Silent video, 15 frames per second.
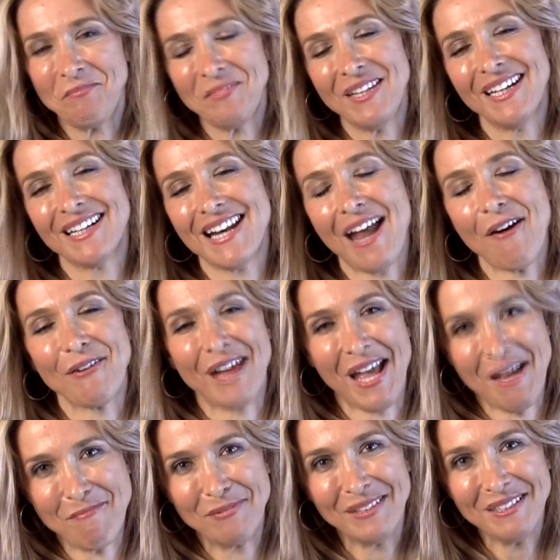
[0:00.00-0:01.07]
They are now
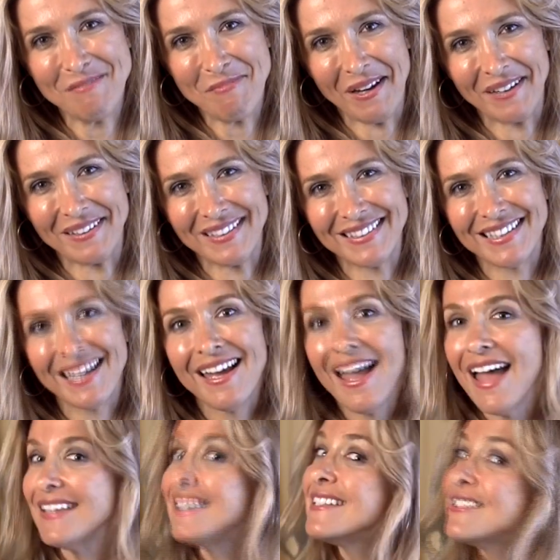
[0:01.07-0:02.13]
happily married,
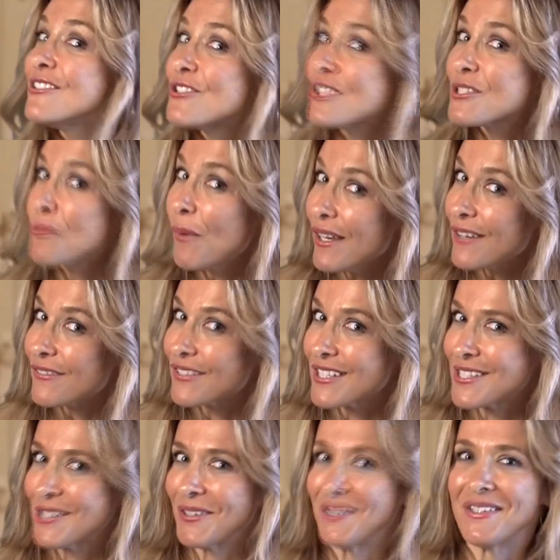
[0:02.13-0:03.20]
and this is just one of the
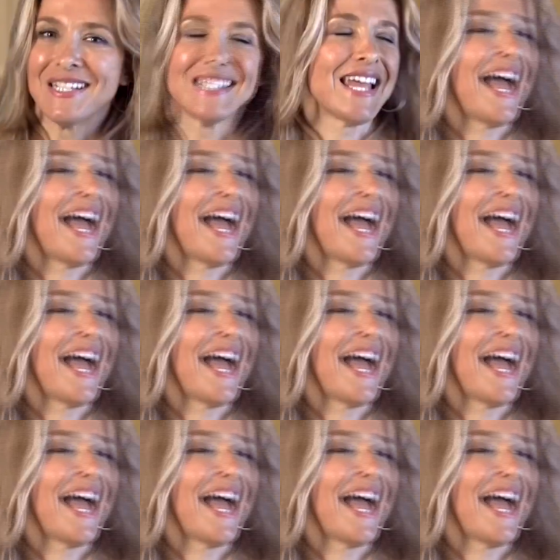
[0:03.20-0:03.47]
stories.